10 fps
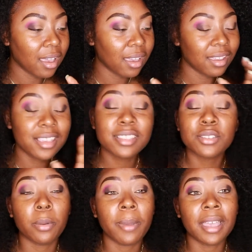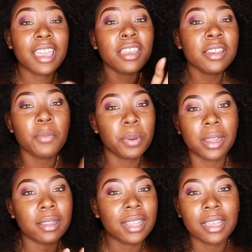it's so bad. I couldn't even
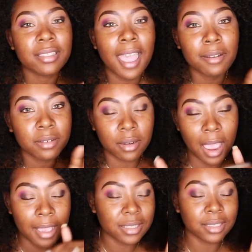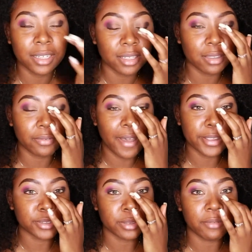put like that. I deleted the
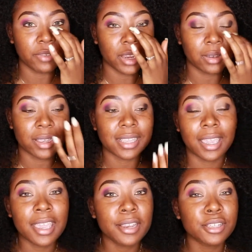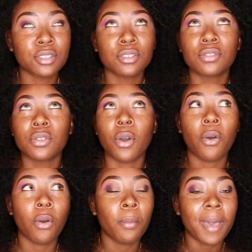files from that video because like it is
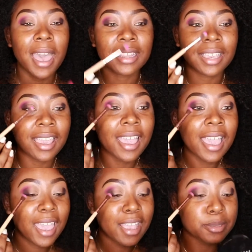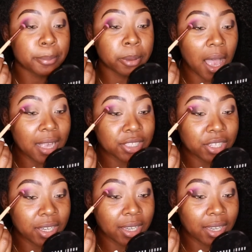so bad. Like, it's
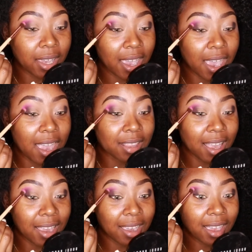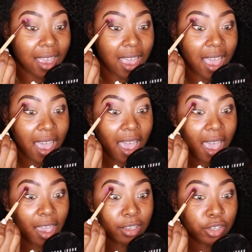blotchy and like
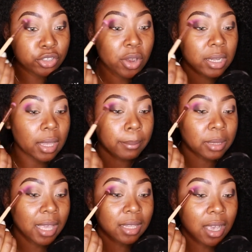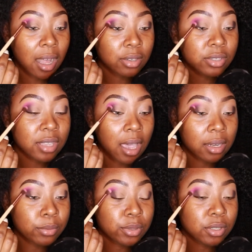you're trying to like blend the colors out, and it
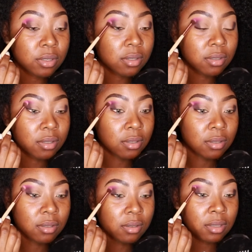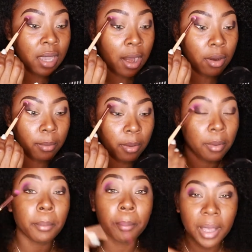was just
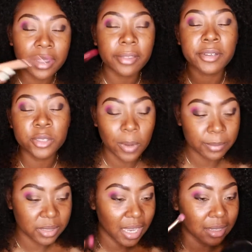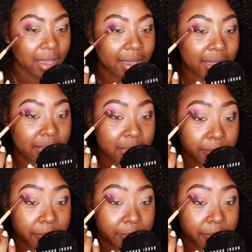terrible. But the reason why I'm saying that is